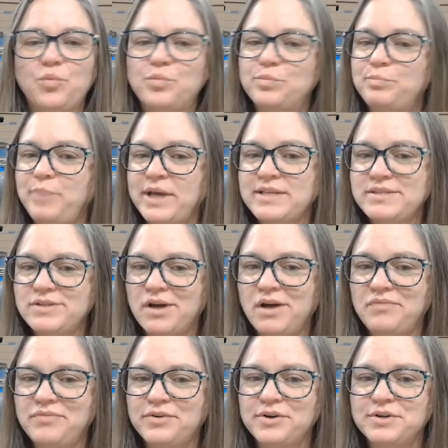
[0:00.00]
best
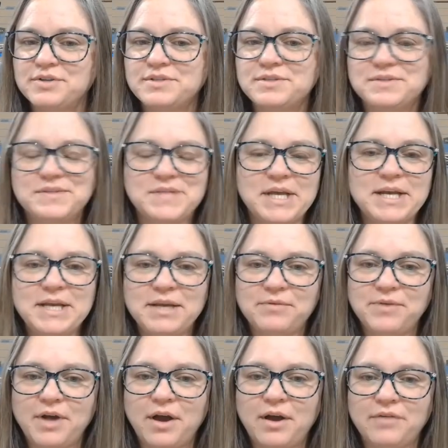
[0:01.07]
offers, sending
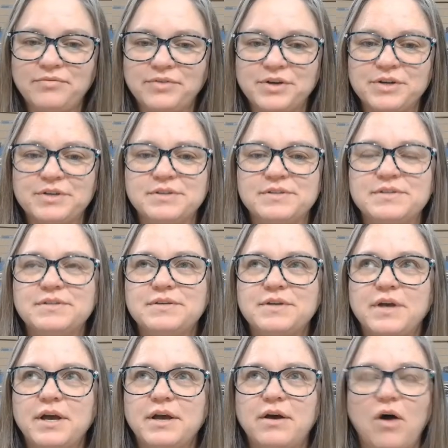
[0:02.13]
offers,
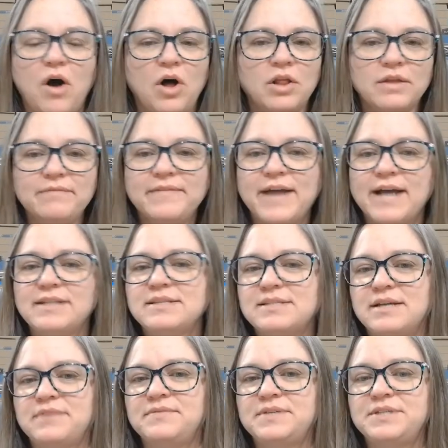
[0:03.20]
all of that
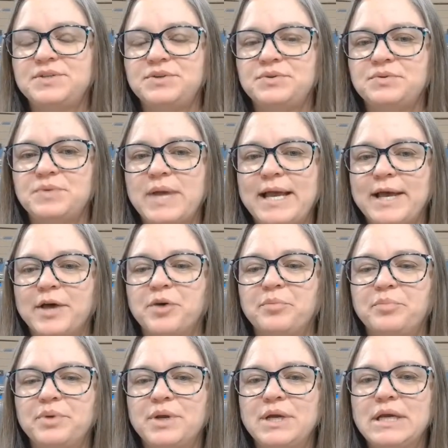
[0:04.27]
stuff to help
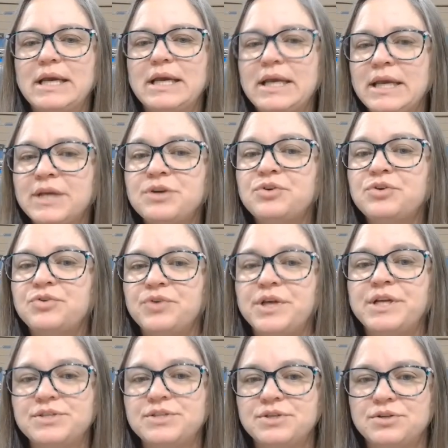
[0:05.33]

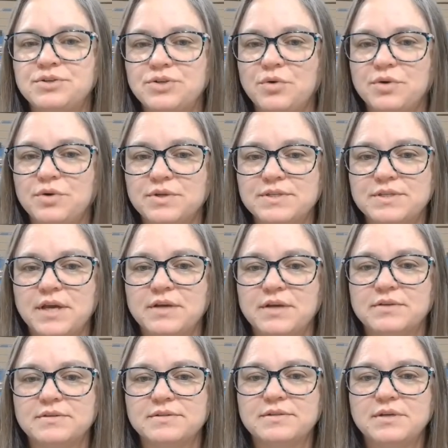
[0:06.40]
increase your total
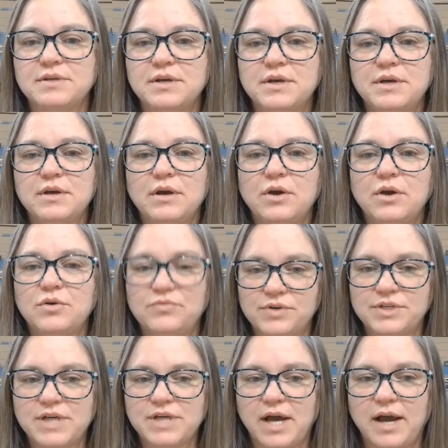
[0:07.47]
sales over
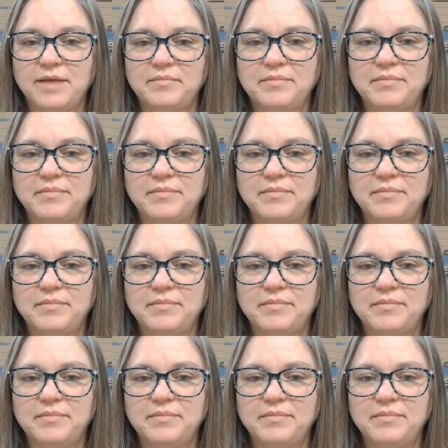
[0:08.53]
time.